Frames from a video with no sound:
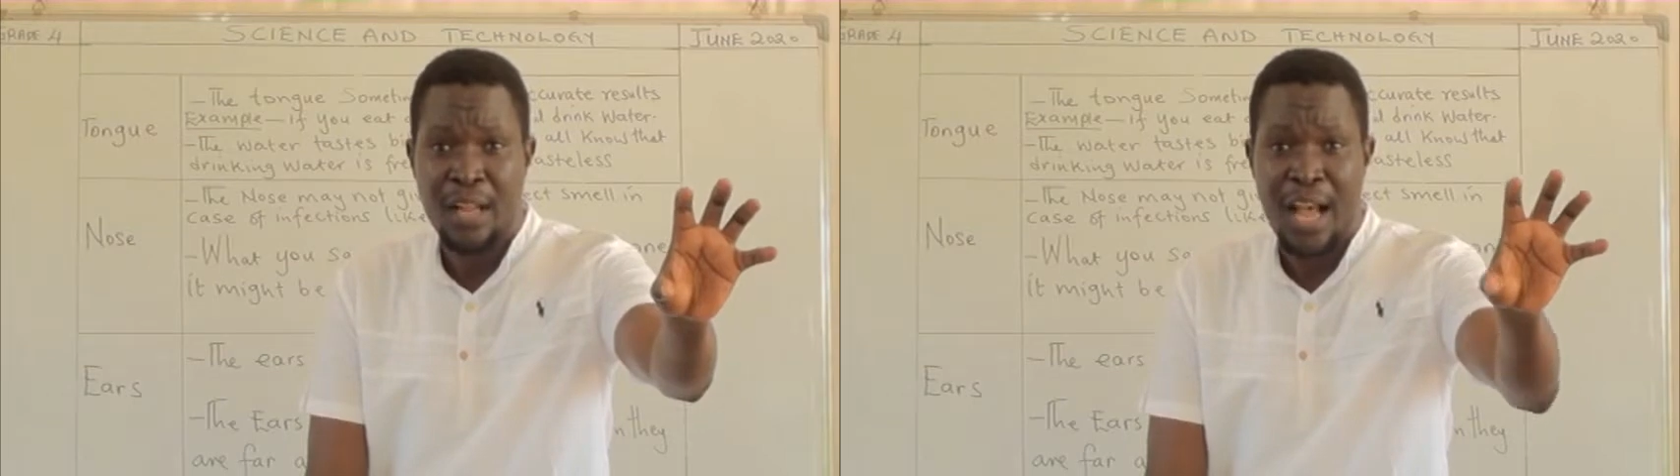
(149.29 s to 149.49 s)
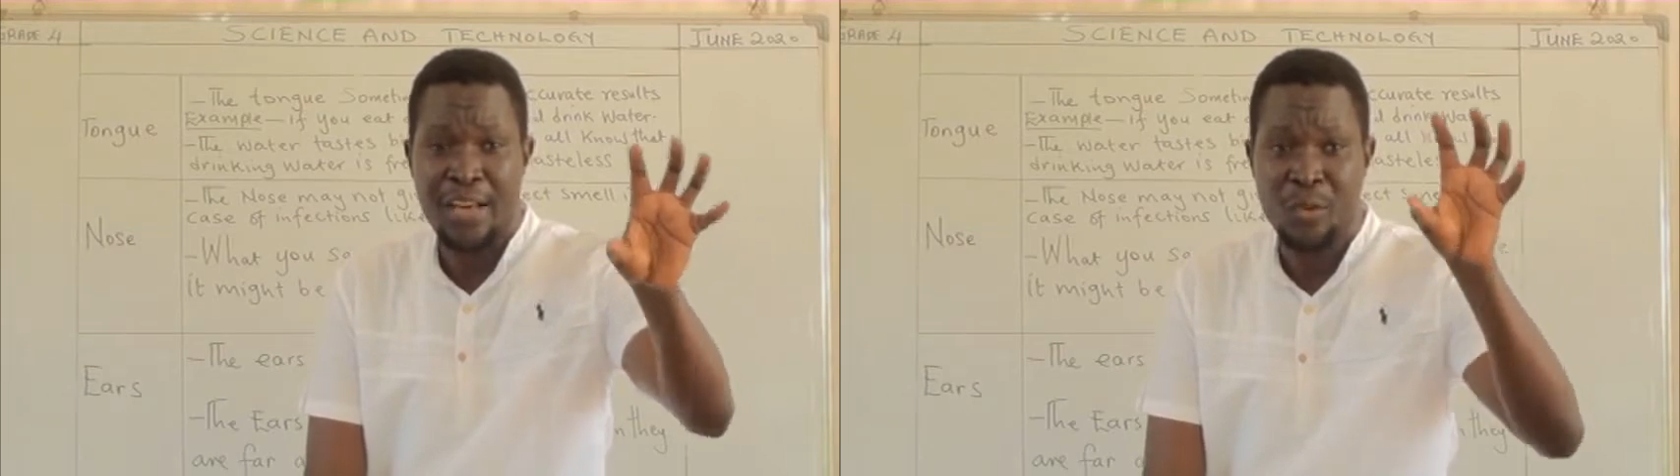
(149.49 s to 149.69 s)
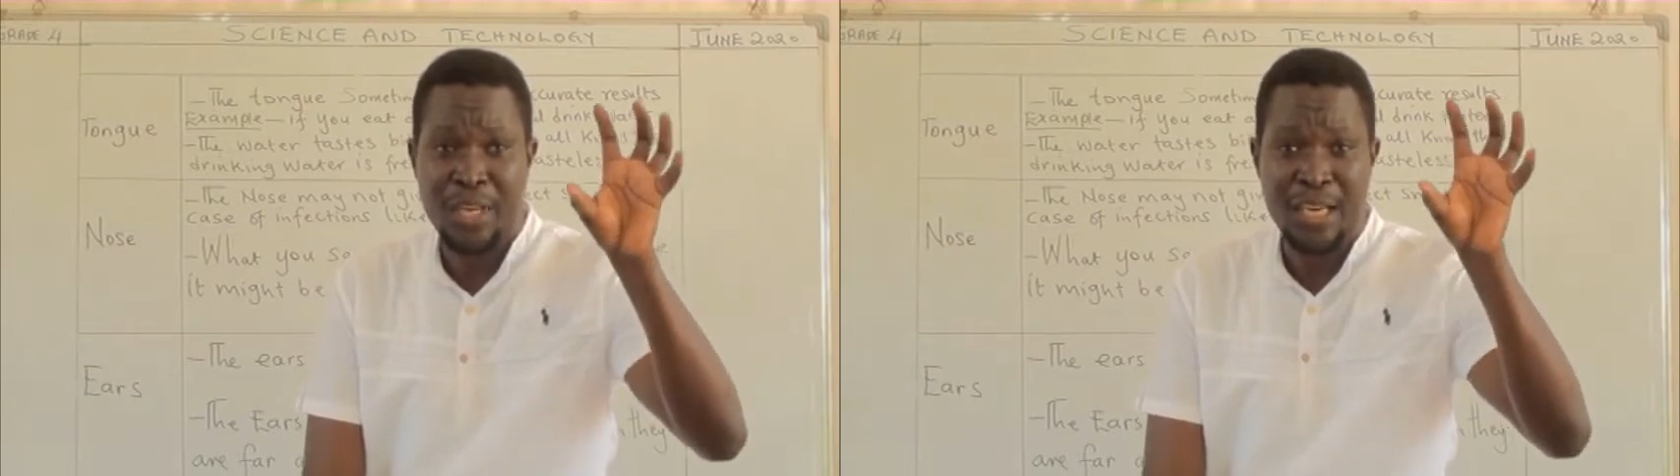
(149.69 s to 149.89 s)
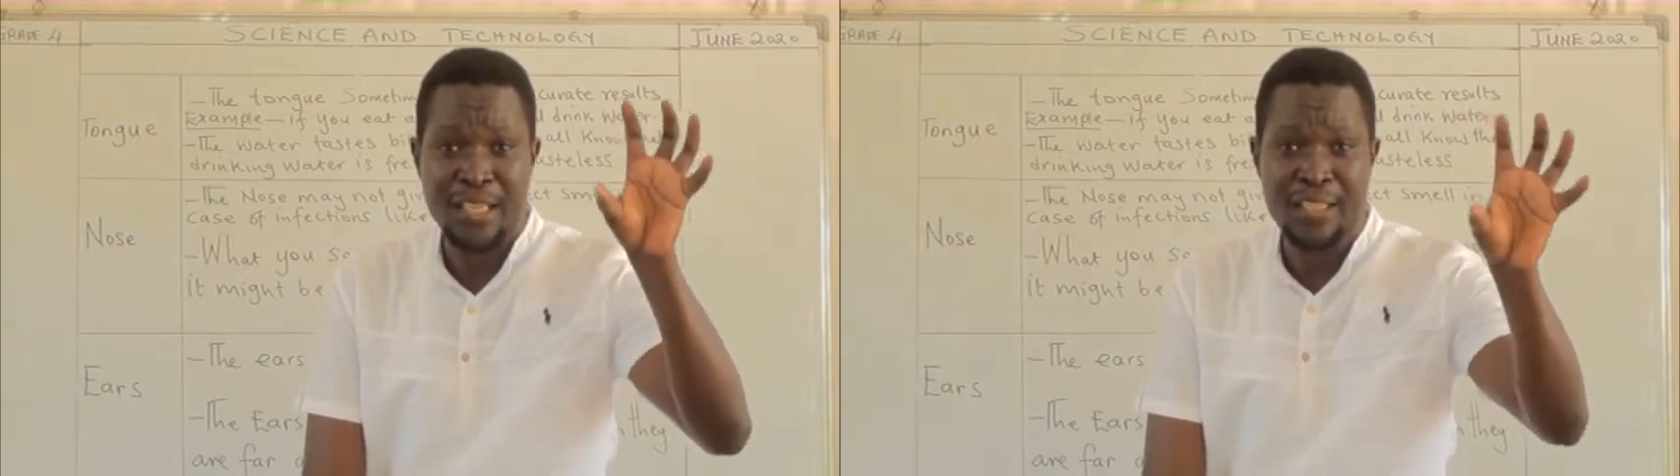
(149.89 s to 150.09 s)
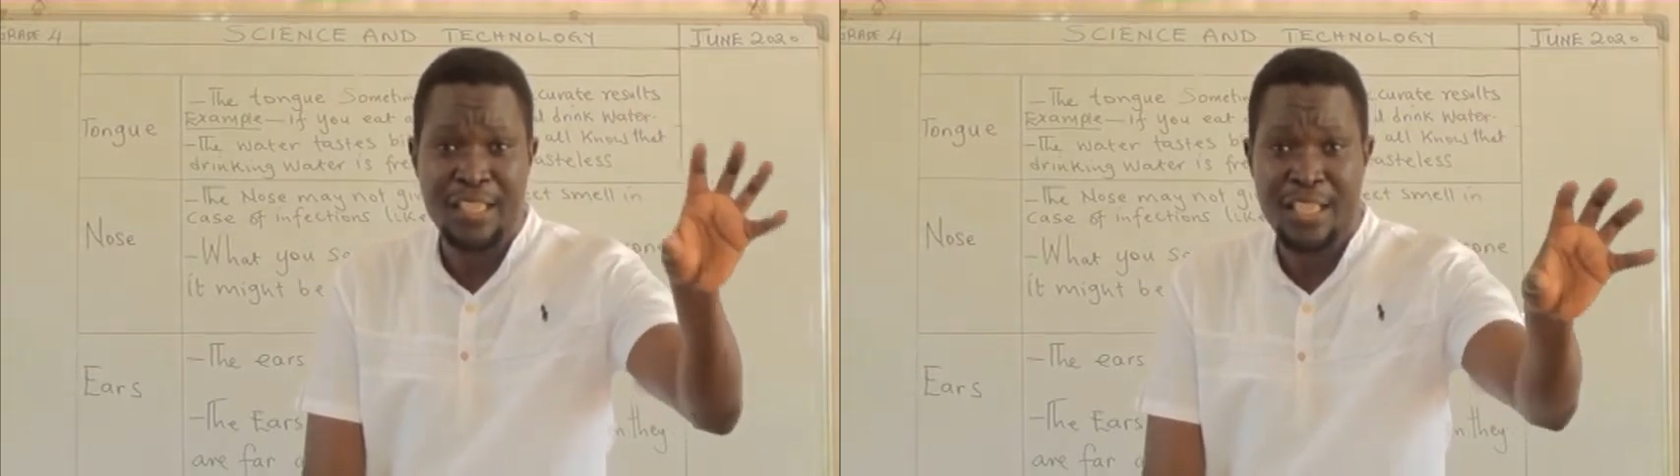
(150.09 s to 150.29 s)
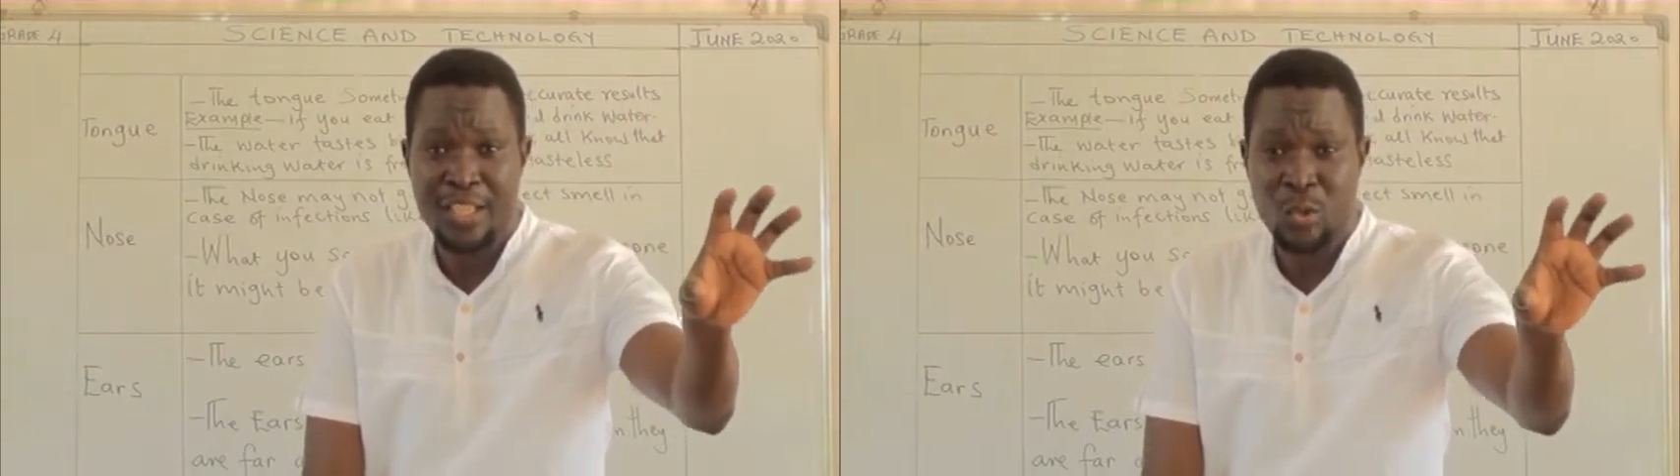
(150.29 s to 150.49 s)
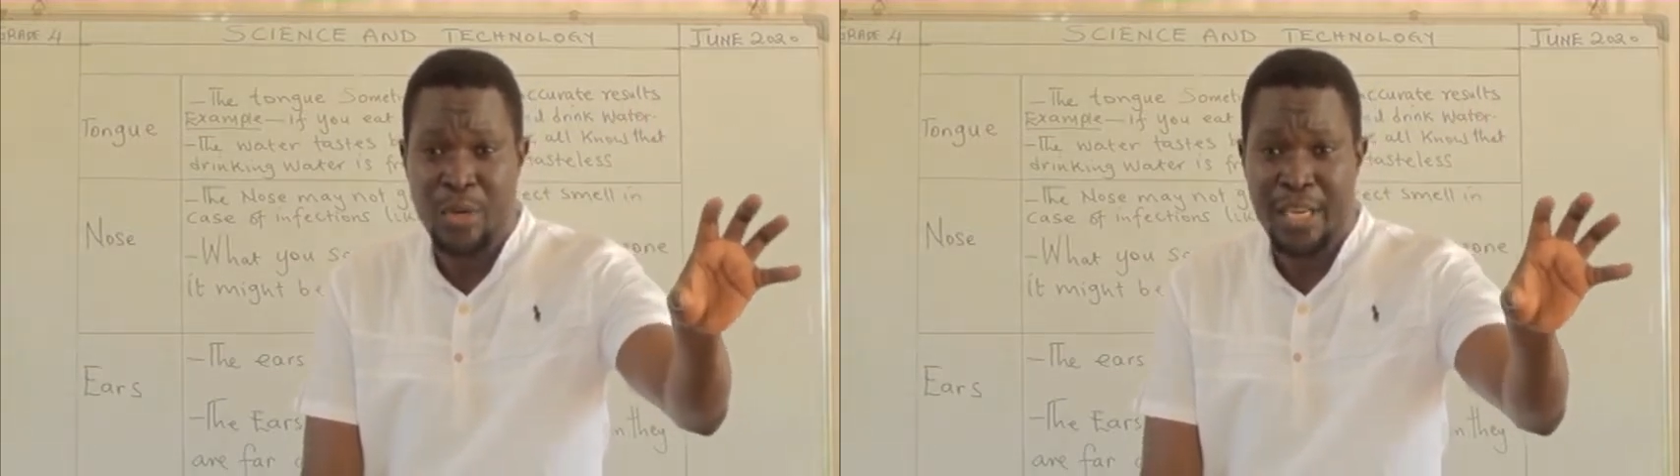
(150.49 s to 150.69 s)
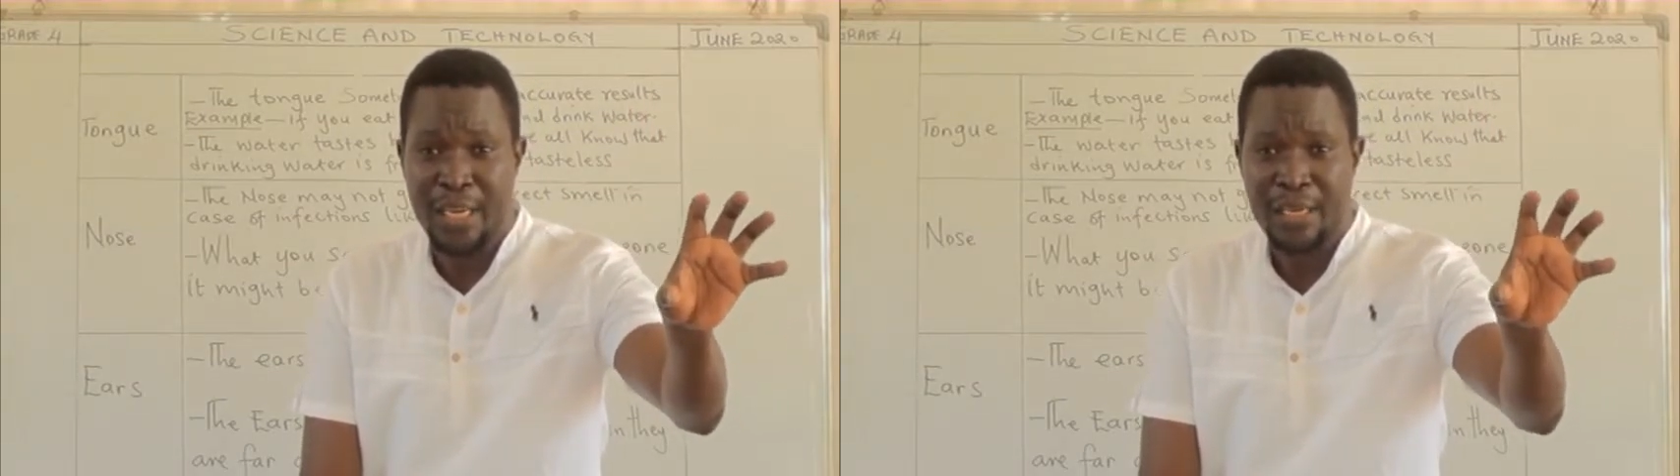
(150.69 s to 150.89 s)
and we can see it
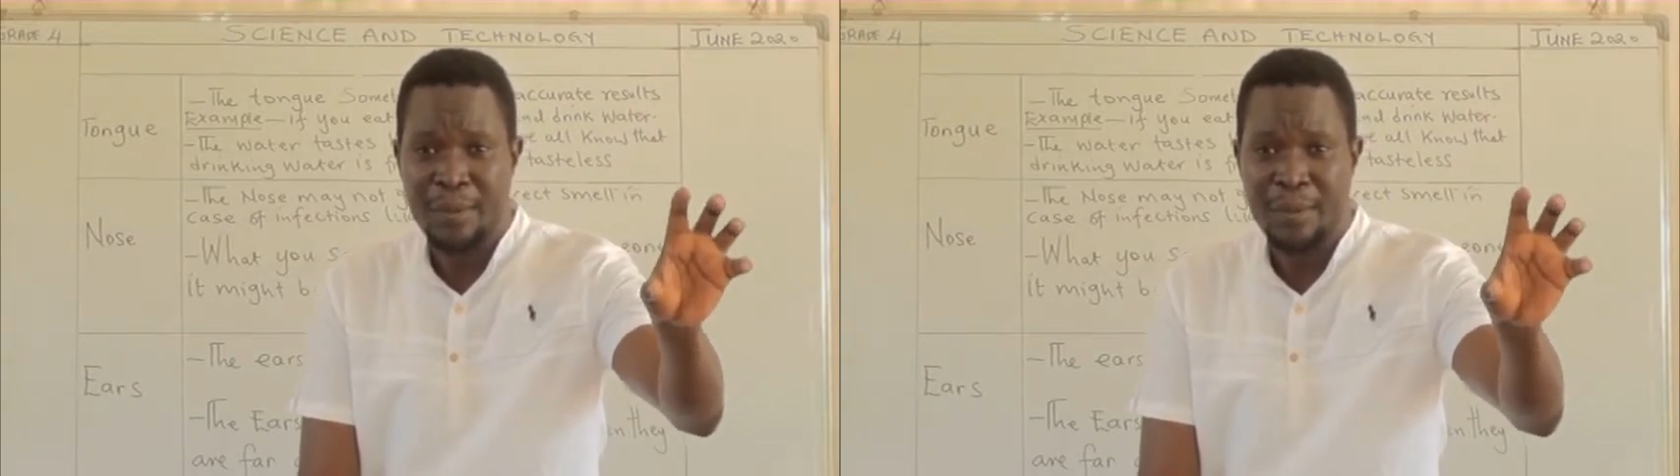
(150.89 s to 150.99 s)
well.